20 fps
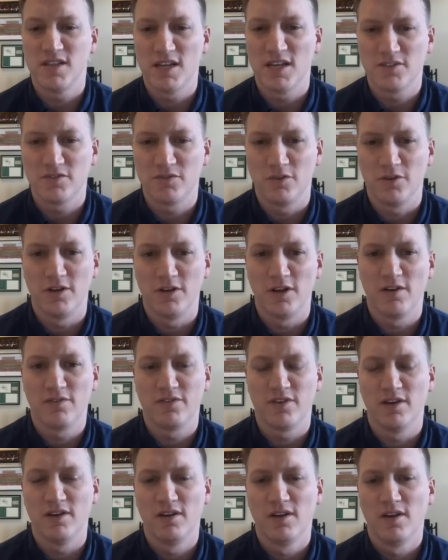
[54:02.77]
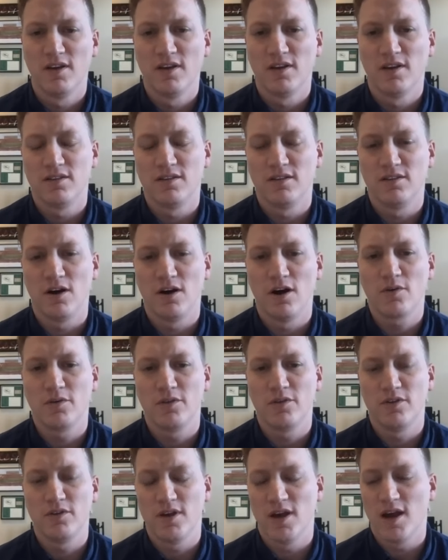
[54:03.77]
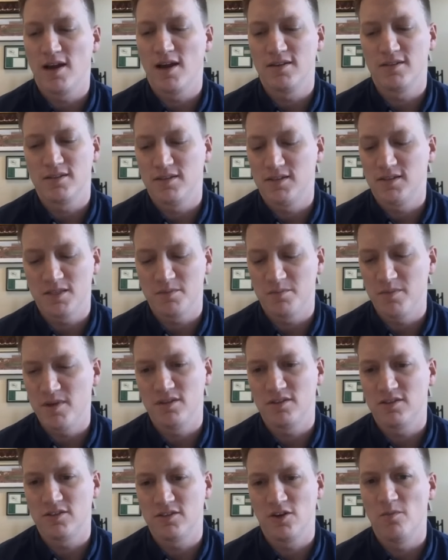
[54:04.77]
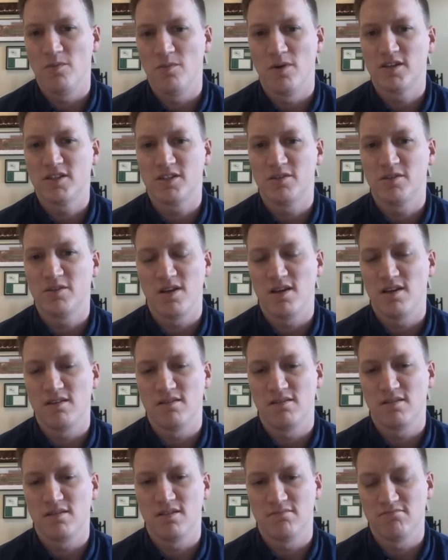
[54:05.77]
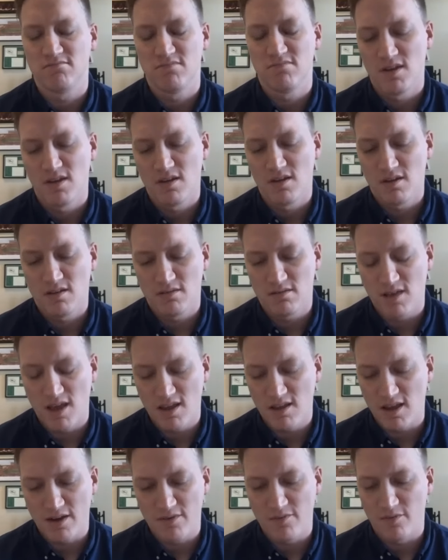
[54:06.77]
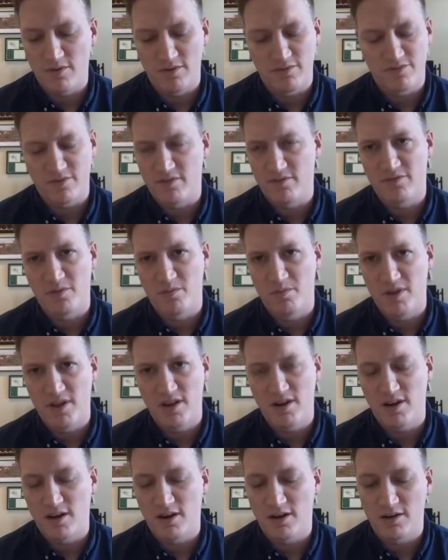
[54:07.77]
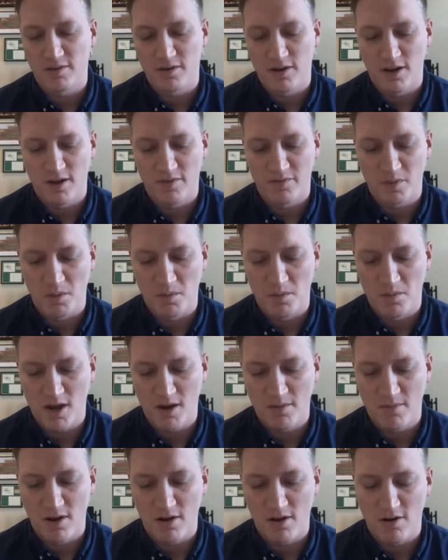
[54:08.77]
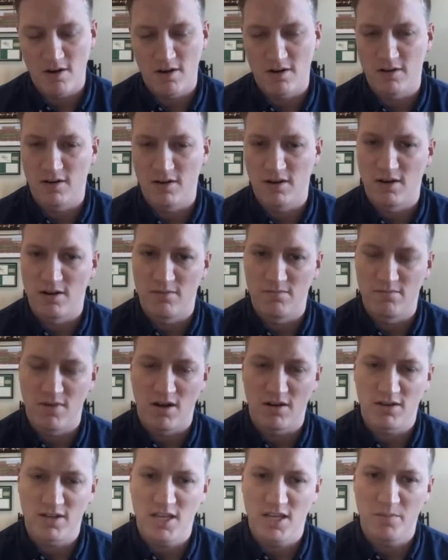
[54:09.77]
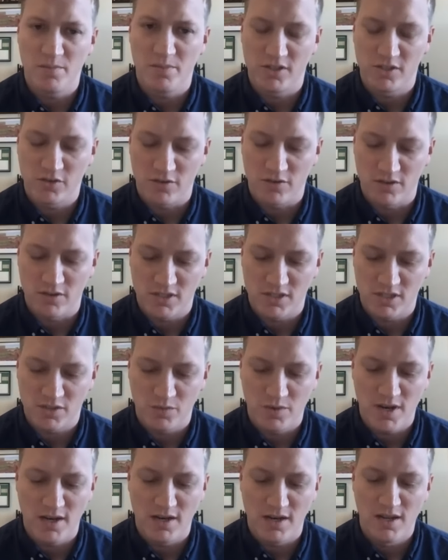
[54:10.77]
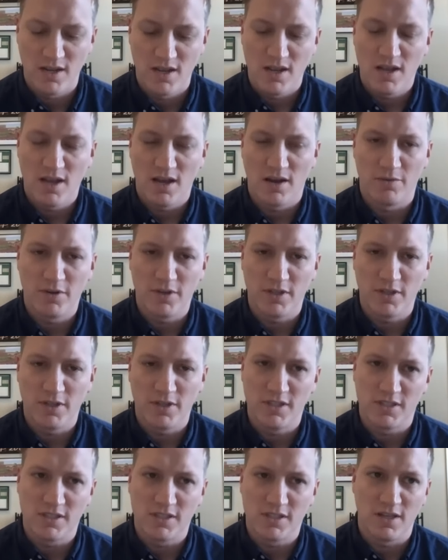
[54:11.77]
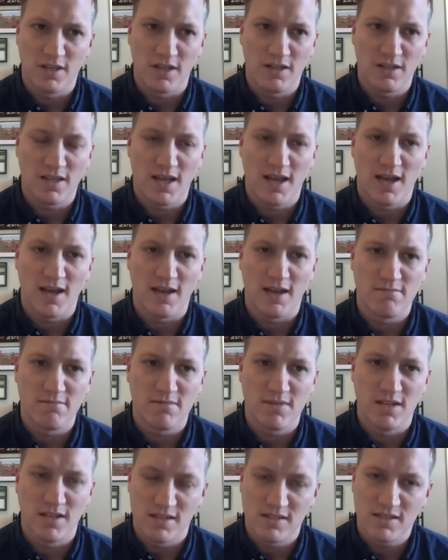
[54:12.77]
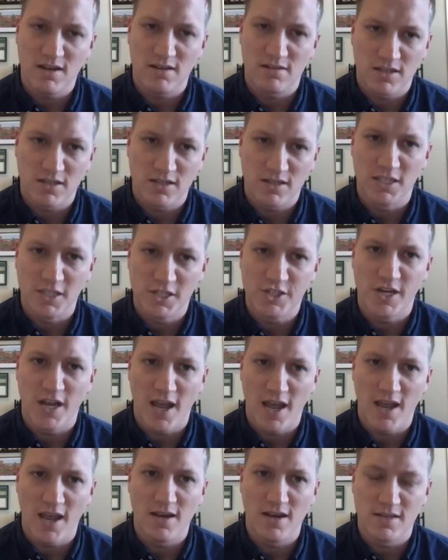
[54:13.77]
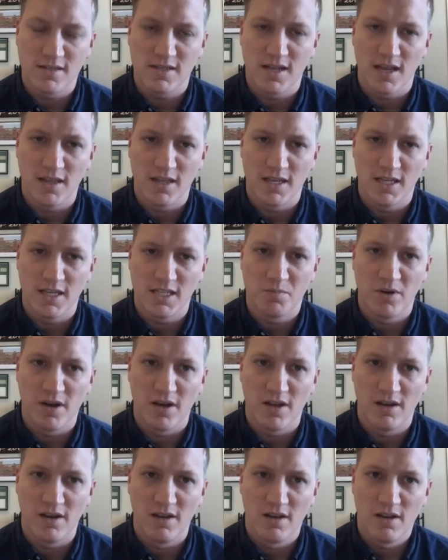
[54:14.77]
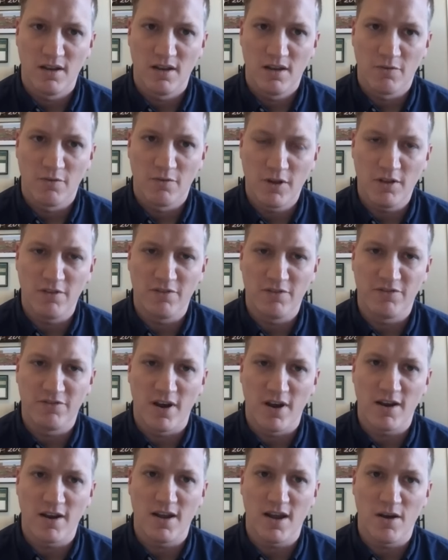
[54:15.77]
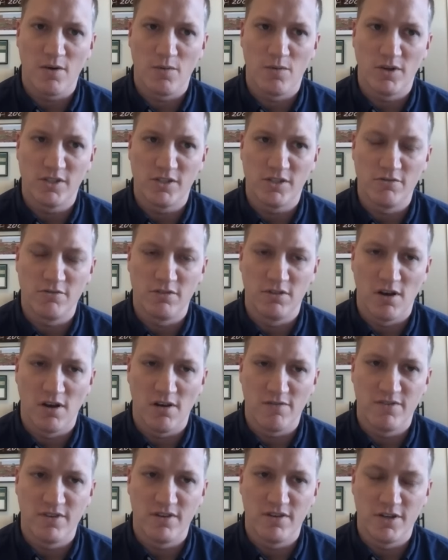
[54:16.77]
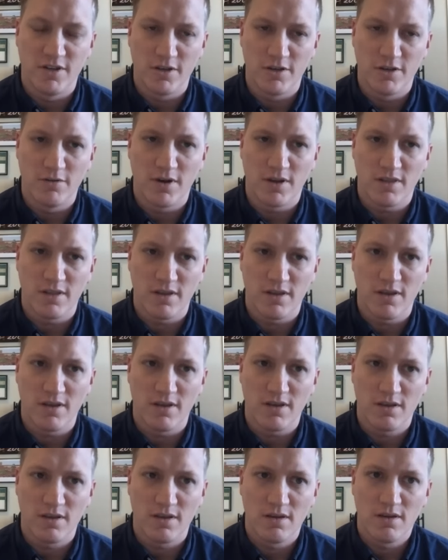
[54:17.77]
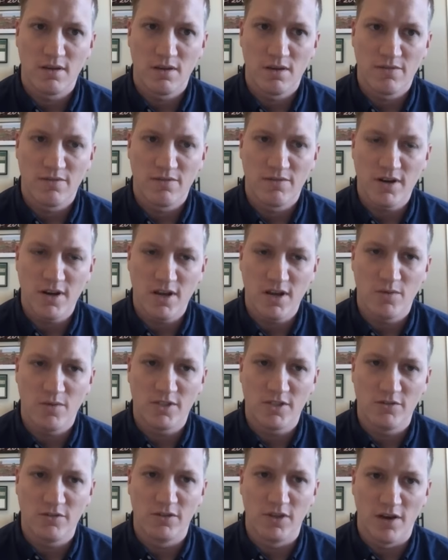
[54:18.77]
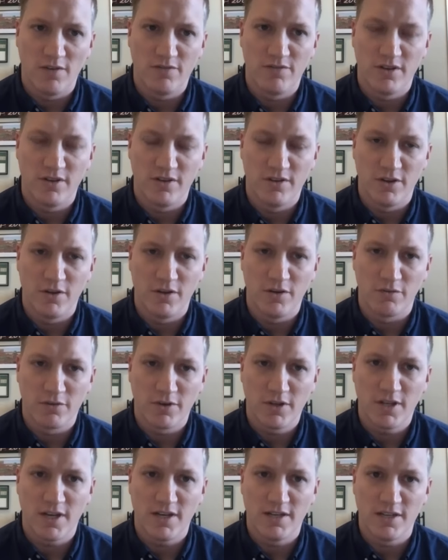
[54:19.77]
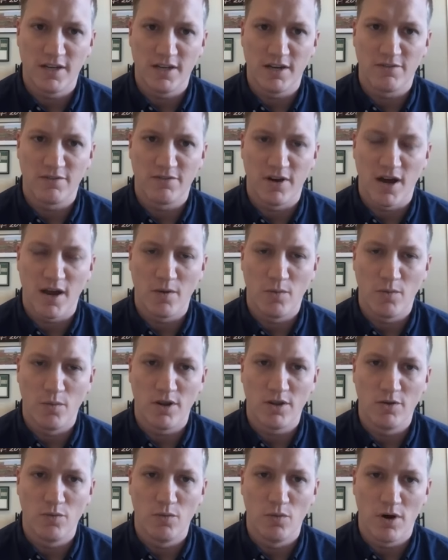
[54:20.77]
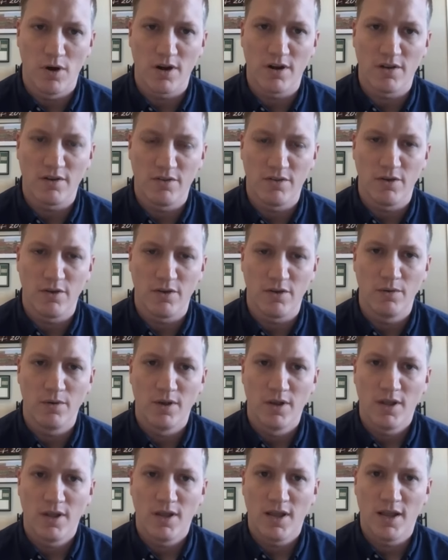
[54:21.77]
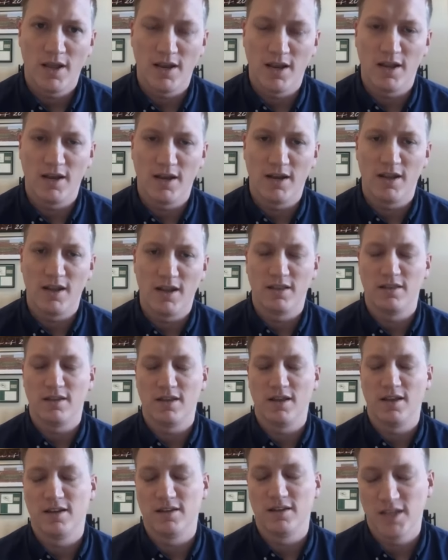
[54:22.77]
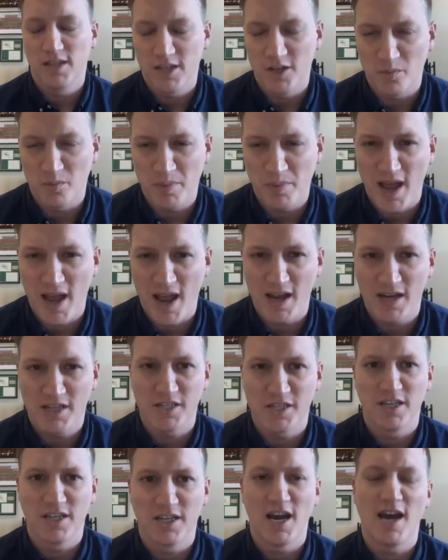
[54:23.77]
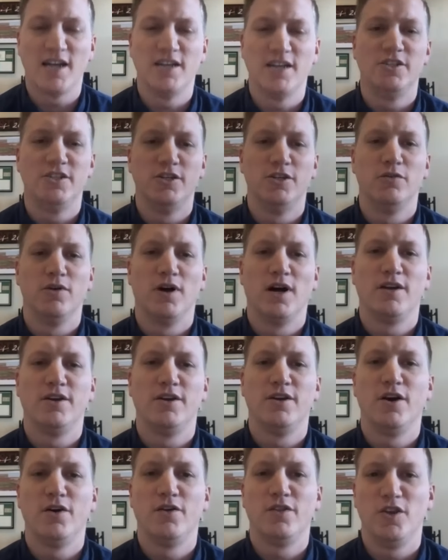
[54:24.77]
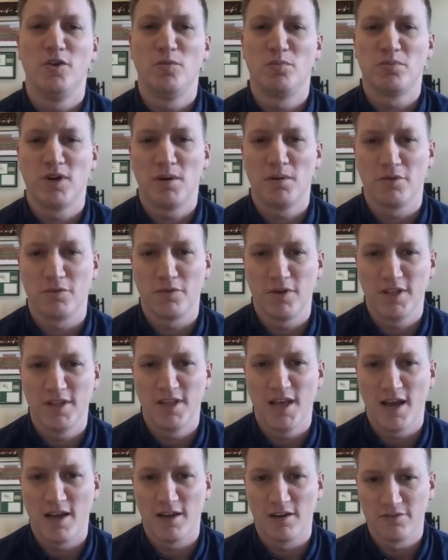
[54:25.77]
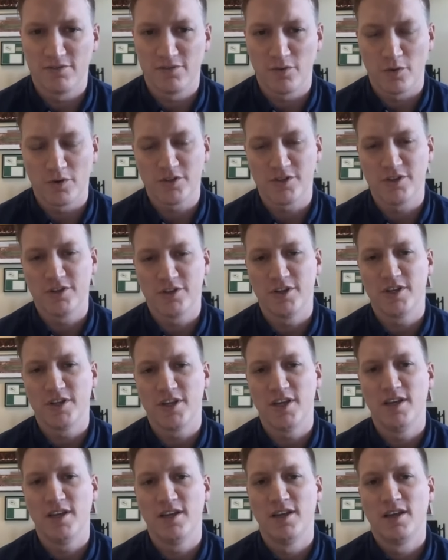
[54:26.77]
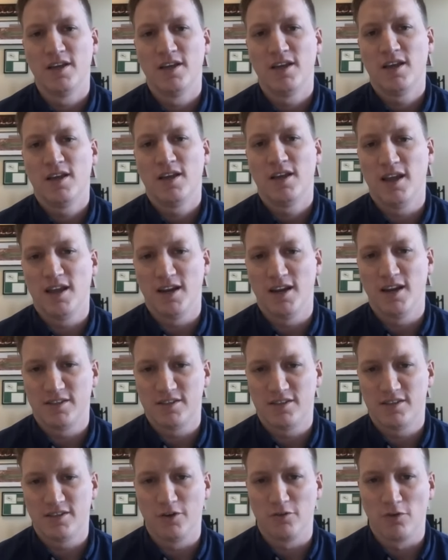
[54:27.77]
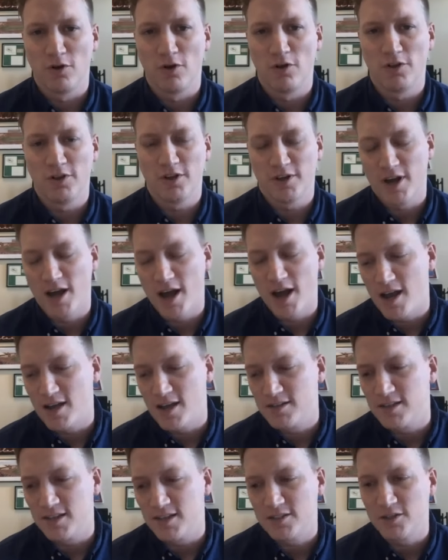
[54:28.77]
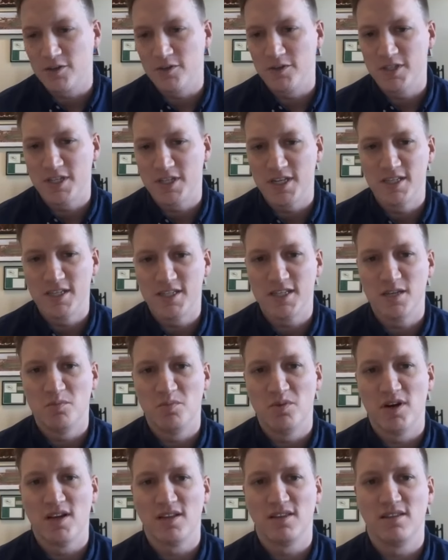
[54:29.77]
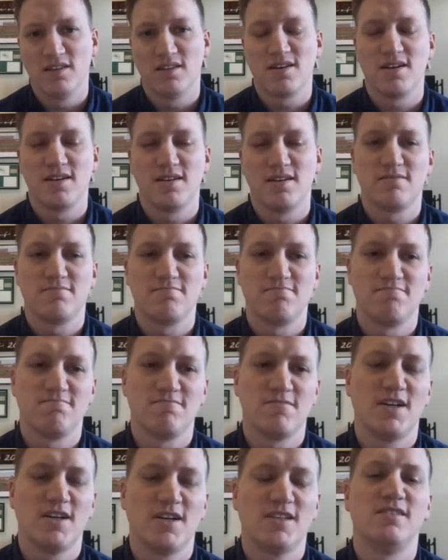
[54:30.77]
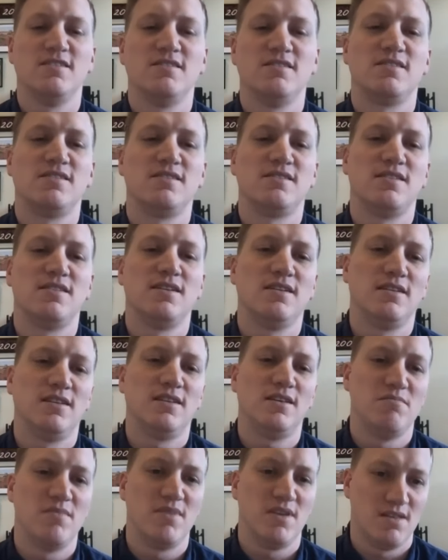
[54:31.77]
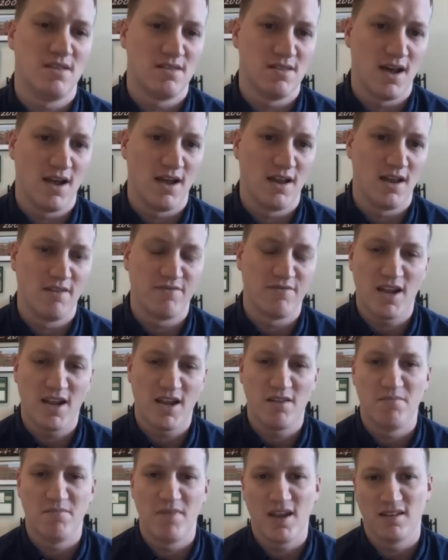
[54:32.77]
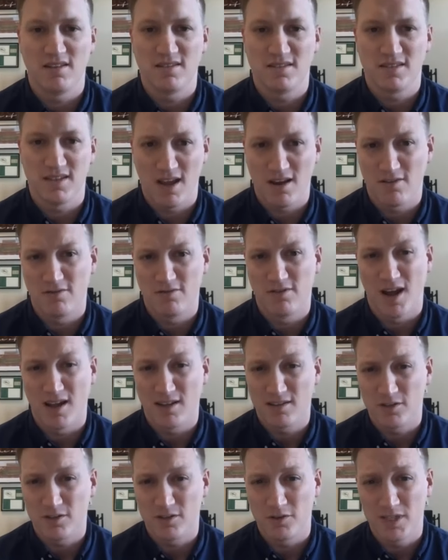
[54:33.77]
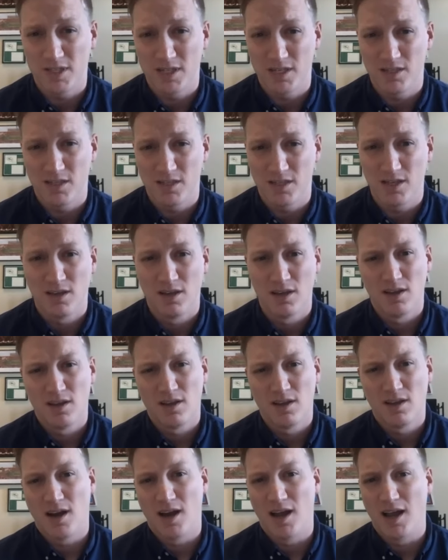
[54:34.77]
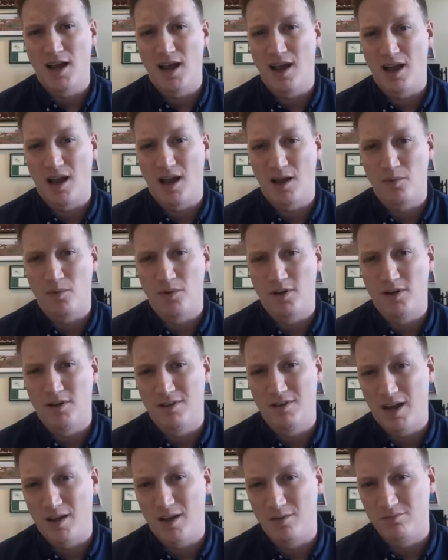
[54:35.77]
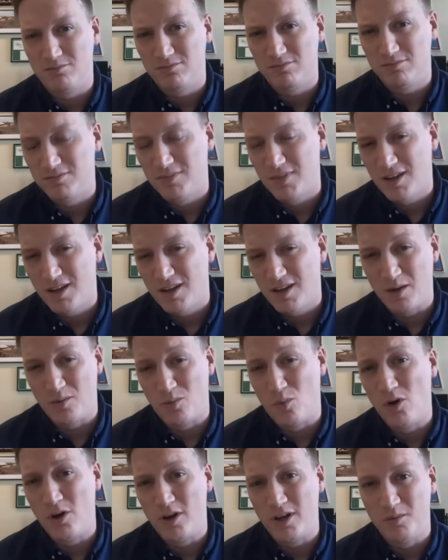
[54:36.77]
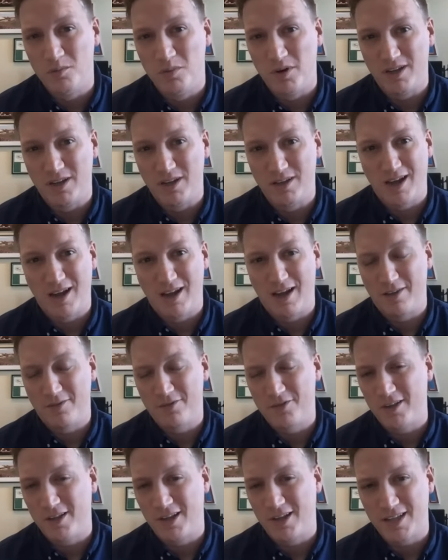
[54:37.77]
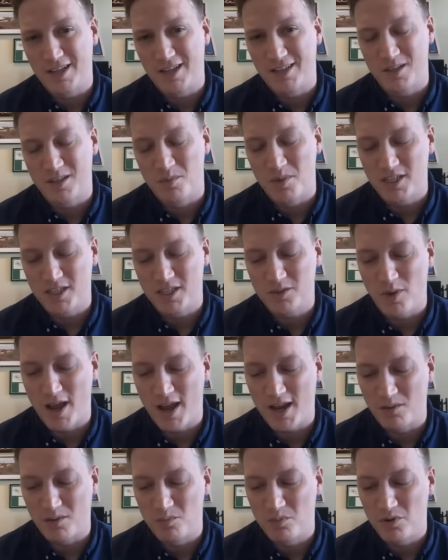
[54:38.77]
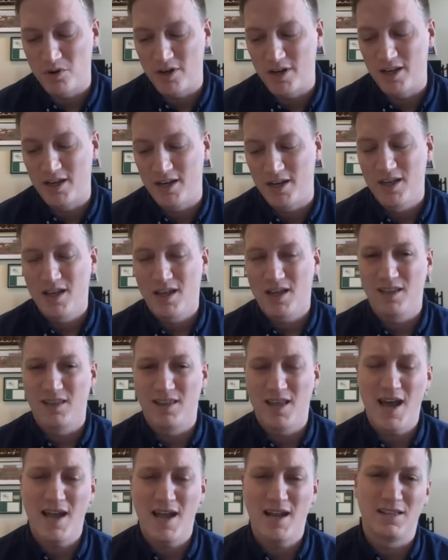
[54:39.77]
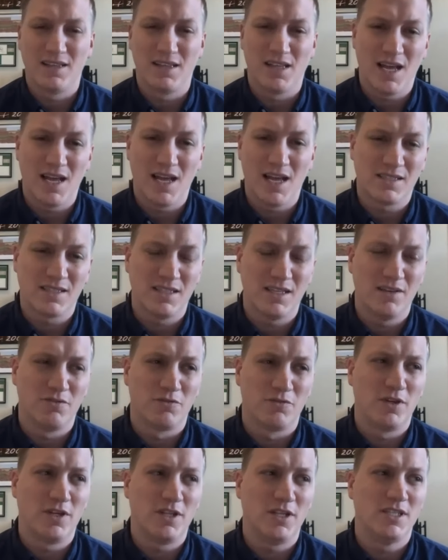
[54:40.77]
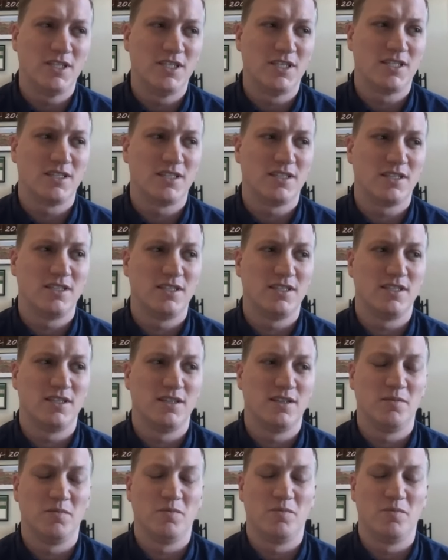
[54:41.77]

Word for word: successful enough to, to talk with you guys, and just means so much to me. And, and thank everyone for, for being here uh, from the bottom of my heart. Um, I'll keep it short and sweet. I really just think that, and it sounds cliche to say this, but really find out what you love to do. I think find out what you love to do and really identify what you want to do and, and, and, and, let your passion guide you. I know you probably read that in the fortune cookie and it, you're rolling your eyes and that's so cheesy, but like I sincerely mean that. And if I can make it sound not so cheesy, I, I, I would, I, I would, but I, feel like that's the best way I can put it. That and lastly, really just